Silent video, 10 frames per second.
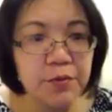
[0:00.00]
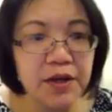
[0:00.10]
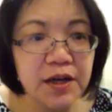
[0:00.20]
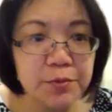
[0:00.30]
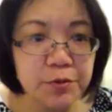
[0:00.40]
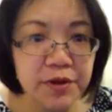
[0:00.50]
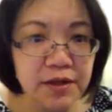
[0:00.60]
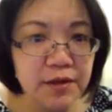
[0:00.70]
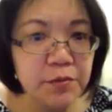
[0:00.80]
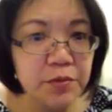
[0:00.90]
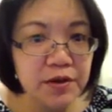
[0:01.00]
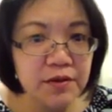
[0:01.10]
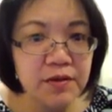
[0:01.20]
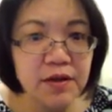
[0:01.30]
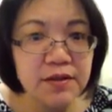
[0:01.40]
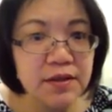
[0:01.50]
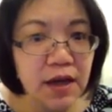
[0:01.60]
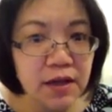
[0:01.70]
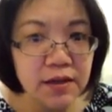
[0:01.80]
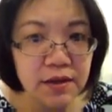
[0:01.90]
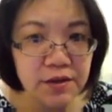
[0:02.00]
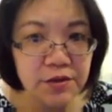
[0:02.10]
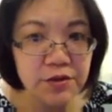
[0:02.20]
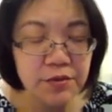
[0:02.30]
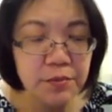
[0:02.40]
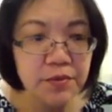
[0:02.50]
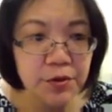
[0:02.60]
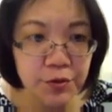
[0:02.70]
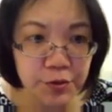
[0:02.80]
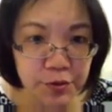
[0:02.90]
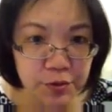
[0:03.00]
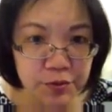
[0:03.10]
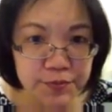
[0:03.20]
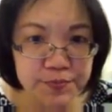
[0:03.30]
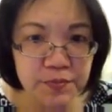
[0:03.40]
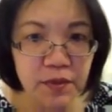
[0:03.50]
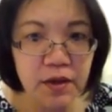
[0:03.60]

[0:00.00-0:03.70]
We upgrade it with a nonlinear kernel.